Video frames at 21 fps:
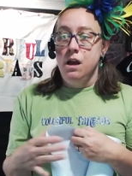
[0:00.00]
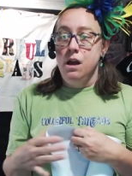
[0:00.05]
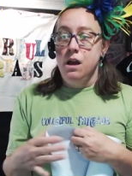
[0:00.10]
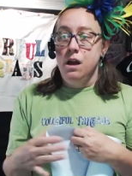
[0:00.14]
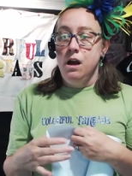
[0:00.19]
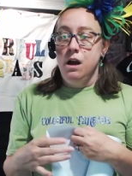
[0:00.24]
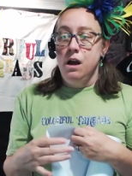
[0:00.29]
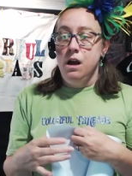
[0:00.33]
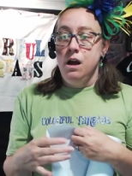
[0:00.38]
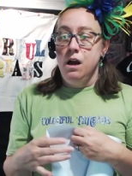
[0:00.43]

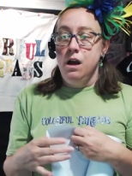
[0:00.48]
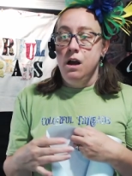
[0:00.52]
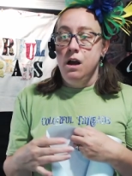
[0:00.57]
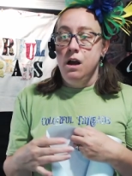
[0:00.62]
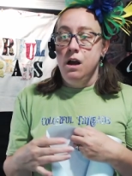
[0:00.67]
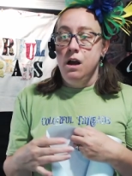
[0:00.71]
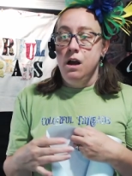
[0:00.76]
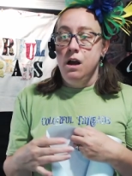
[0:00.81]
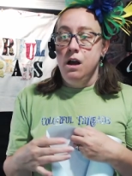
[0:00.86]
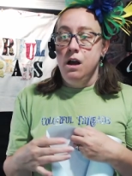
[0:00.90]
Um, it
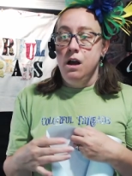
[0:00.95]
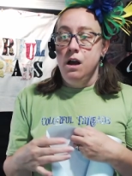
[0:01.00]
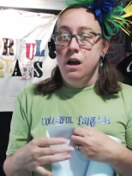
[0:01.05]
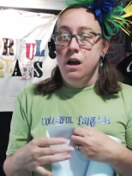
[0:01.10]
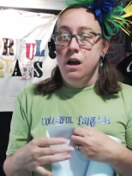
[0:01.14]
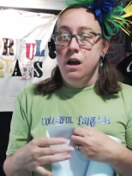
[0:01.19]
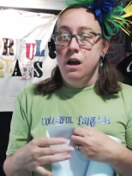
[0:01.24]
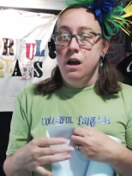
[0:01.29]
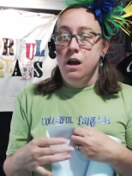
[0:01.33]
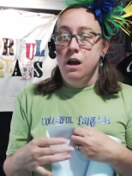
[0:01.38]
also
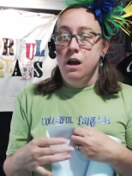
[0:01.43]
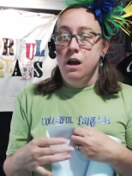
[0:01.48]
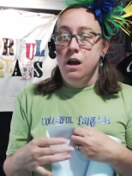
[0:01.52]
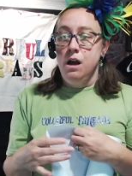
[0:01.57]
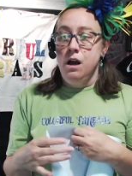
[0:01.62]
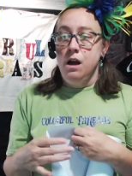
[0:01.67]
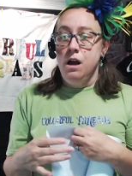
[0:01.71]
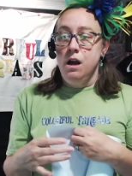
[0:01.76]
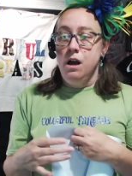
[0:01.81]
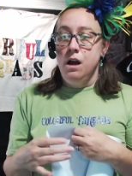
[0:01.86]
gives you
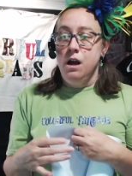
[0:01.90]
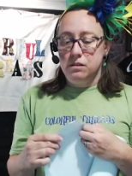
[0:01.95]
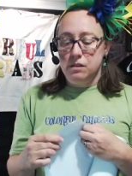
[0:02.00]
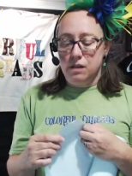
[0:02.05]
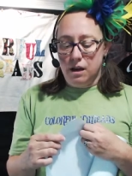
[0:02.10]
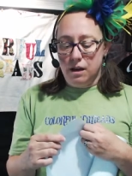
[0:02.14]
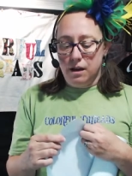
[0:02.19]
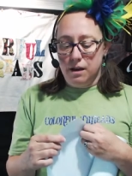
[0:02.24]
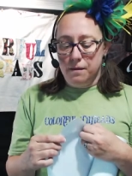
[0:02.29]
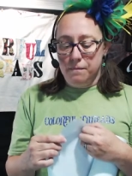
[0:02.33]
this
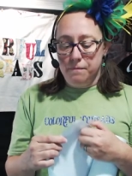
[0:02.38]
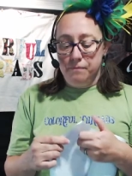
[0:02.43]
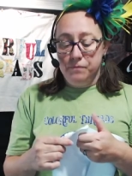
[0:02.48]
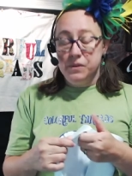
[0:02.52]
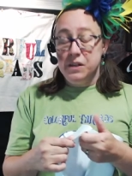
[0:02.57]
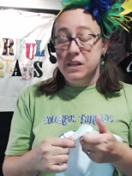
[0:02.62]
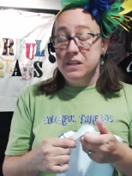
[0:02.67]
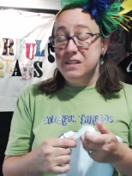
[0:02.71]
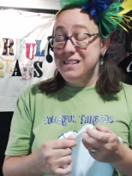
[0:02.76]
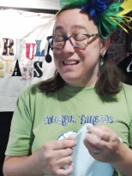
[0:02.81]
um,
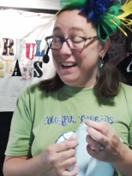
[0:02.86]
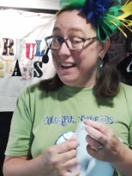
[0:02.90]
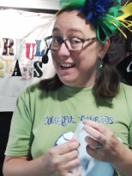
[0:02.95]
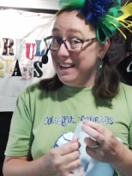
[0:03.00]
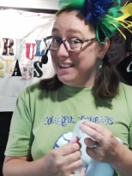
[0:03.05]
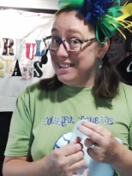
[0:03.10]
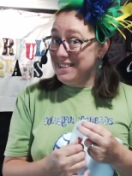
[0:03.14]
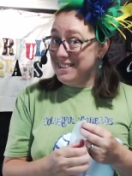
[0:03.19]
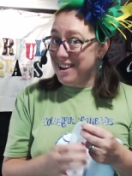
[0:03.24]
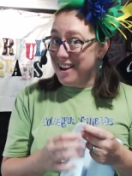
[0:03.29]

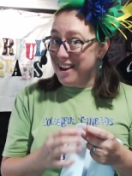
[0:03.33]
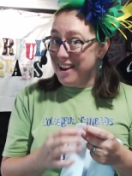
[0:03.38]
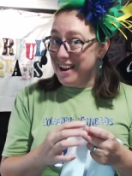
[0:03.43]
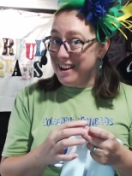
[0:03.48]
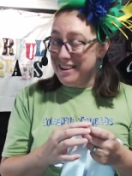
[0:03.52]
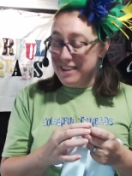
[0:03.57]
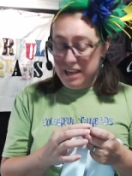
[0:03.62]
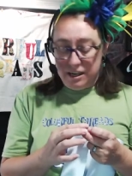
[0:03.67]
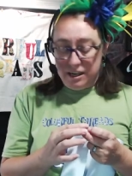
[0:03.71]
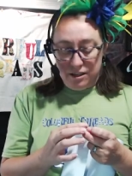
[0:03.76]
second
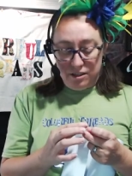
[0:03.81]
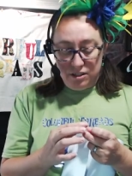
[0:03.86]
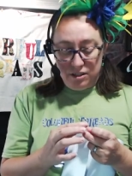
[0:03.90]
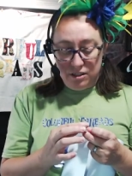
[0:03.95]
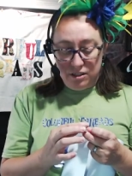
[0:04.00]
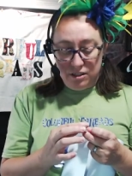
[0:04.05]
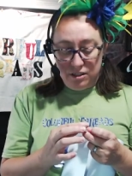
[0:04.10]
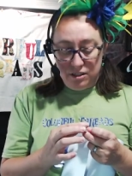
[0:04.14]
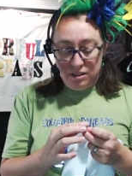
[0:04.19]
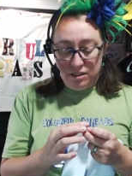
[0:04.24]
side that is
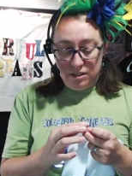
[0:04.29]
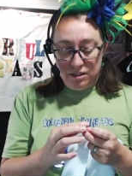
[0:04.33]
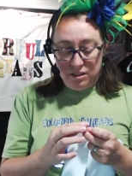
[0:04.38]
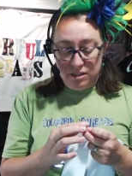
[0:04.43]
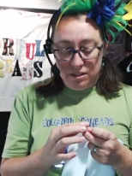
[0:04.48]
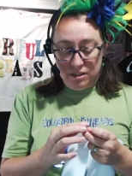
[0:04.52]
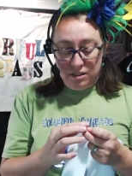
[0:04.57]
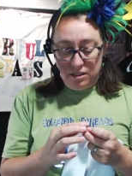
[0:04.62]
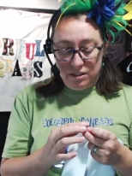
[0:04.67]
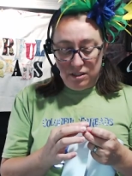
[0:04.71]
sticky,
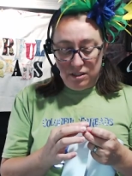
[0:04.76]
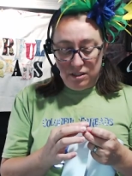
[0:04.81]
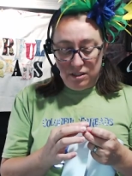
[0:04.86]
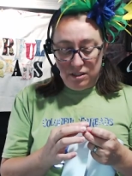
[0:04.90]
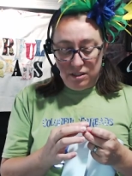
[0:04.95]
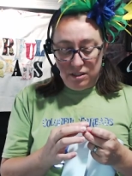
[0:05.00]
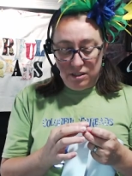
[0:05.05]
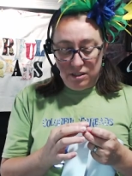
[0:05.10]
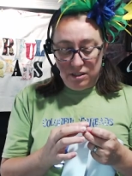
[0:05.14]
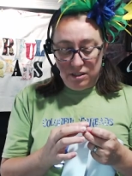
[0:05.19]
right?
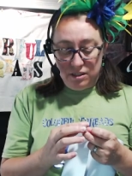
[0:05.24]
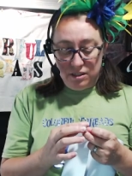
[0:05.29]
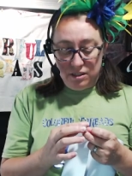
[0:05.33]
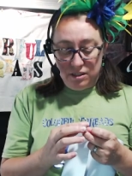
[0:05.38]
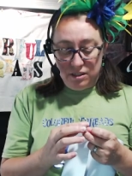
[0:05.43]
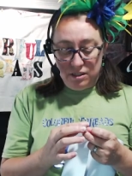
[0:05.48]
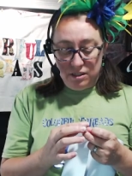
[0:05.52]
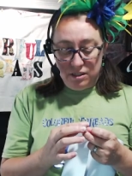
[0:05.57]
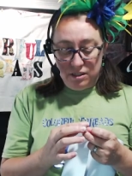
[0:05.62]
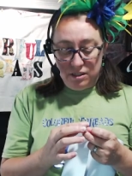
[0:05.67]
So if you
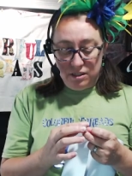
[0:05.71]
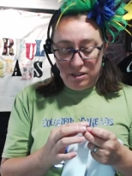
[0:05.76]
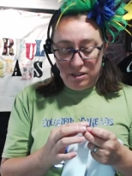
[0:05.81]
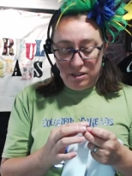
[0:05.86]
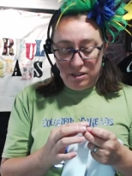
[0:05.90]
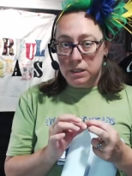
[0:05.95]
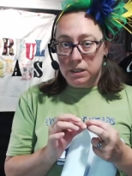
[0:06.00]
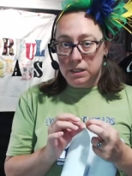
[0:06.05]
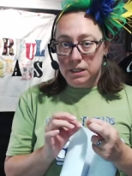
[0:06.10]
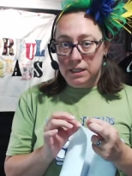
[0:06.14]
peel
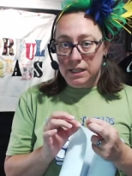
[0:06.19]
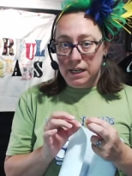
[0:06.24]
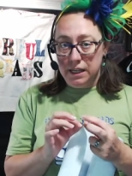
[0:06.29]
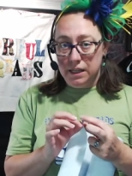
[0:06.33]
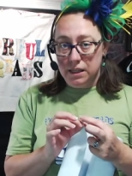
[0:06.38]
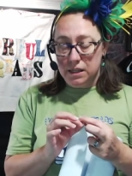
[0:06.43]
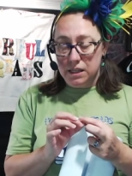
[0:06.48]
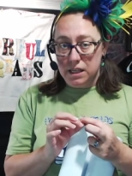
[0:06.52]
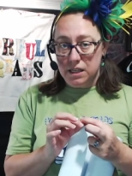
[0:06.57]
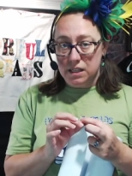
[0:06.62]
and stick
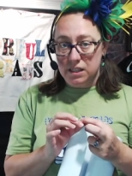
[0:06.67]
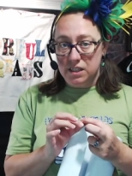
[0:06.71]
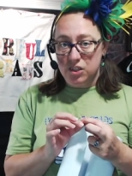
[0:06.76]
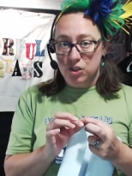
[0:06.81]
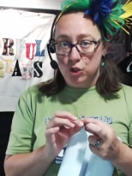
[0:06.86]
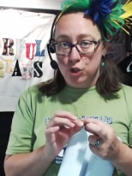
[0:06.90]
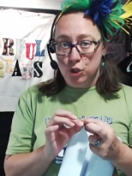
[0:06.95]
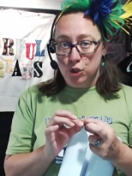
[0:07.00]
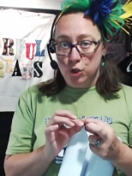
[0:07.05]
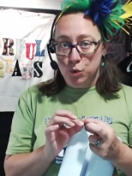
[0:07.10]
this
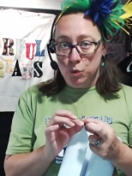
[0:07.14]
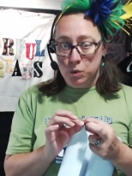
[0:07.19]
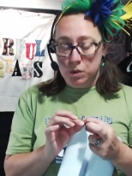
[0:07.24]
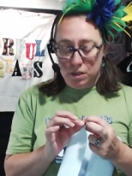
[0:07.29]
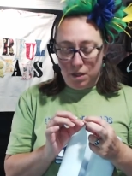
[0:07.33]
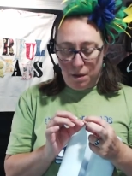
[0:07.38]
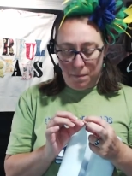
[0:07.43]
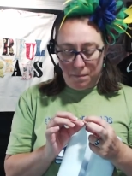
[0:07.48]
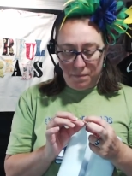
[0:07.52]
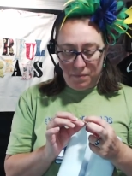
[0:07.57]
to
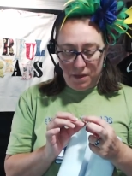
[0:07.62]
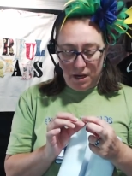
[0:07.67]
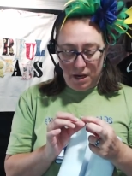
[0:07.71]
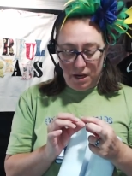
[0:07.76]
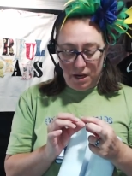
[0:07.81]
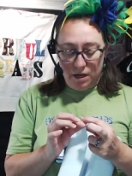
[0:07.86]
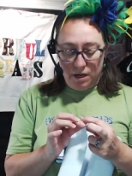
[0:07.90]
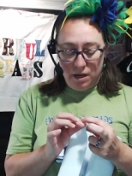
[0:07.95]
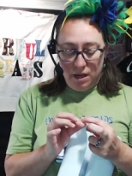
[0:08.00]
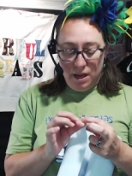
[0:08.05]

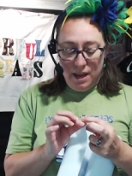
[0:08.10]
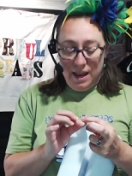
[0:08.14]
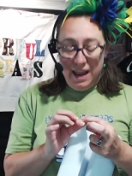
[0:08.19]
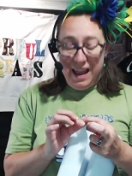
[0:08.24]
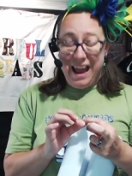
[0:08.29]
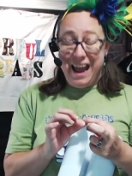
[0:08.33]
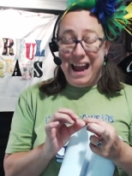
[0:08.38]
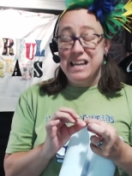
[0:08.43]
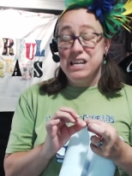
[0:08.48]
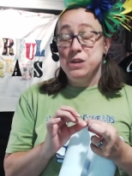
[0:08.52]
something,
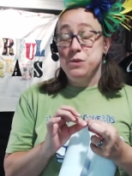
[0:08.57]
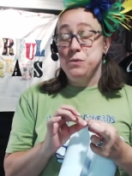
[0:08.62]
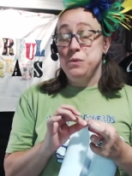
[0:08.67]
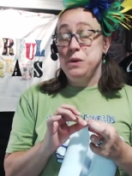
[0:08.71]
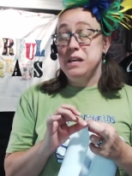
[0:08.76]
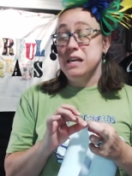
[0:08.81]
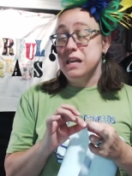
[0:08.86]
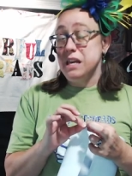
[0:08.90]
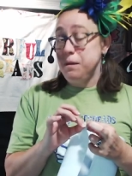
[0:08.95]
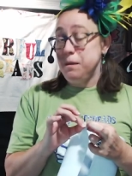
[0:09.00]
and you
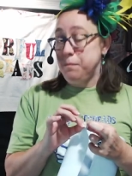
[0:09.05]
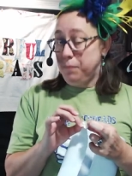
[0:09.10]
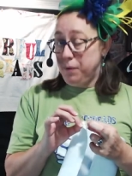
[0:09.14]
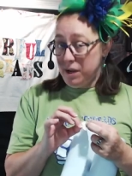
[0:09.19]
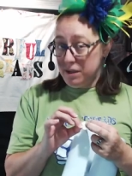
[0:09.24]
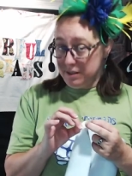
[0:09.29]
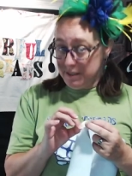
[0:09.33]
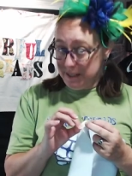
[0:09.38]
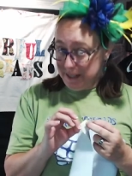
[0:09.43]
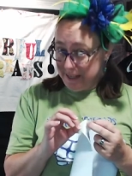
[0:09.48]
heat
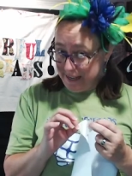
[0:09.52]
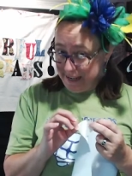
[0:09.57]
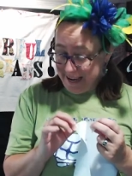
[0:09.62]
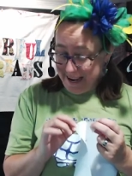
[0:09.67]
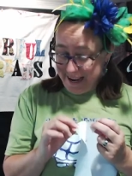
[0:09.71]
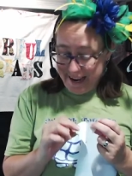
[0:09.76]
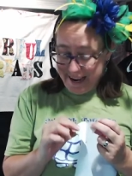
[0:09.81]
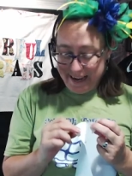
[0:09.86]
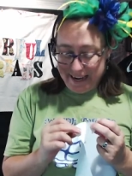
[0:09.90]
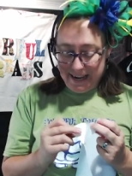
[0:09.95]
press it
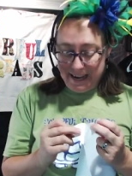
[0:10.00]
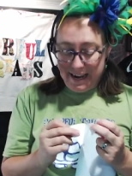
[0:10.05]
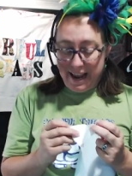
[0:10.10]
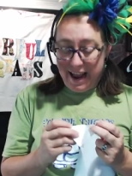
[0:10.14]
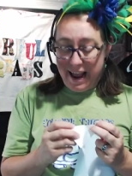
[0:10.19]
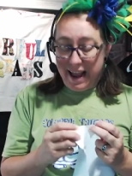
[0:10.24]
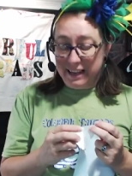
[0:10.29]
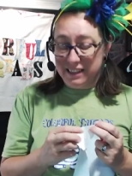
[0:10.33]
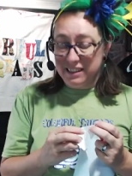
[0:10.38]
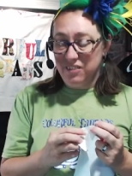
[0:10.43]
again, it
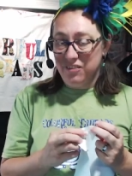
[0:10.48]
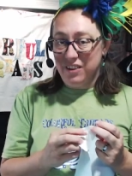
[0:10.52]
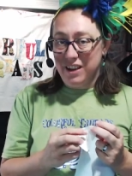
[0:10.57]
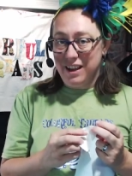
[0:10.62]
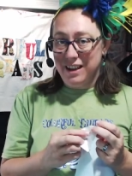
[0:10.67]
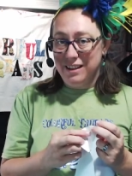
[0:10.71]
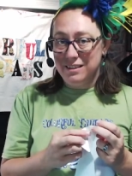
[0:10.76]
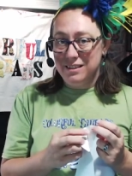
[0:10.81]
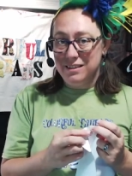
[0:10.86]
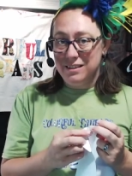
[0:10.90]

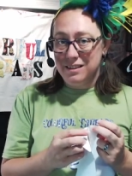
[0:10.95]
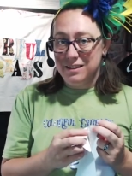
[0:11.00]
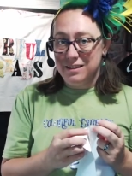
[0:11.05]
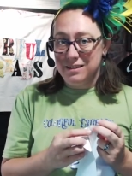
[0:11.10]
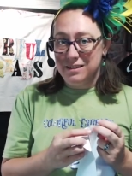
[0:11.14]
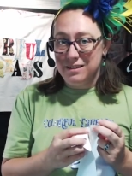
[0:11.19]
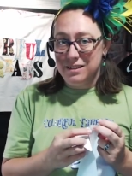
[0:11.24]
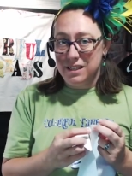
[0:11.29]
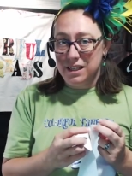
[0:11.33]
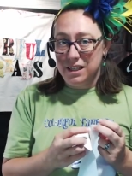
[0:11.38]
activates this
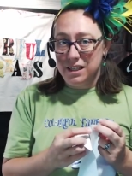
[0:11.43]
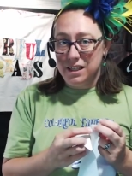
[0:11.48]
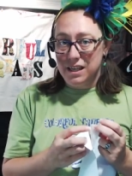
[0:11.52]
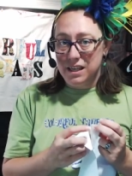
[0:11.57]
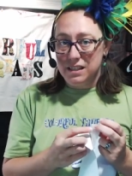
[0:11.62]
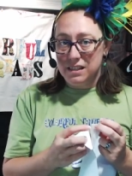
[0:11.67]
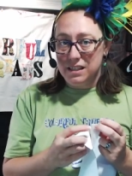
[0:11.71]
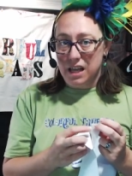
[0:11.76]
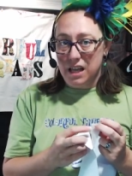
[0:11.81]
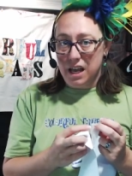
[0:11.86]

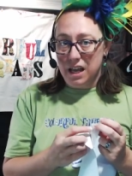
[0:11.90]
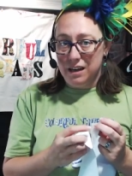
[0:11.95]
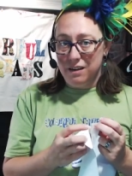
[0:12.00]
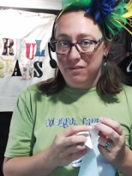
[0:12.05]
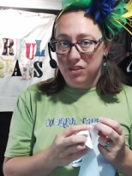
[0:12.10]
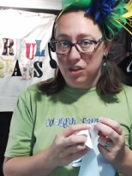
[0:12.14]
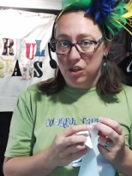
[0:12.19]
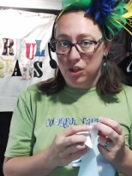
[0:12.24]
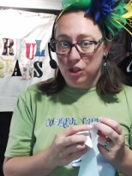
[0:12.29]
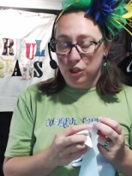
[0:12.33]
sticky side
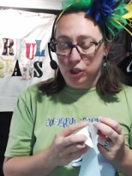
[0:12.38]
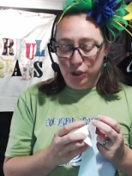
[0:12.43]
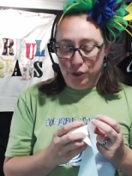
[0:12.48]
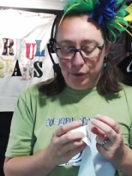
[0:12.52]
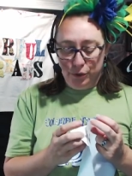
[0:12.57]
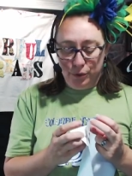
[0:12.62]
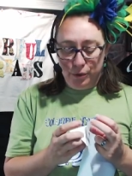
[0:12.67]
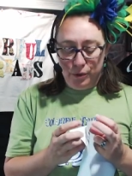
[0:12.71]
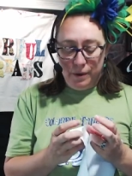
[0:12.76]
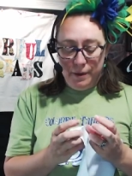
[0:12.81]
of the
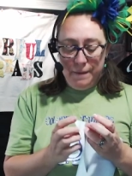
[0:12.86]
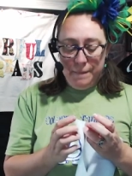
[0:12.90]
glue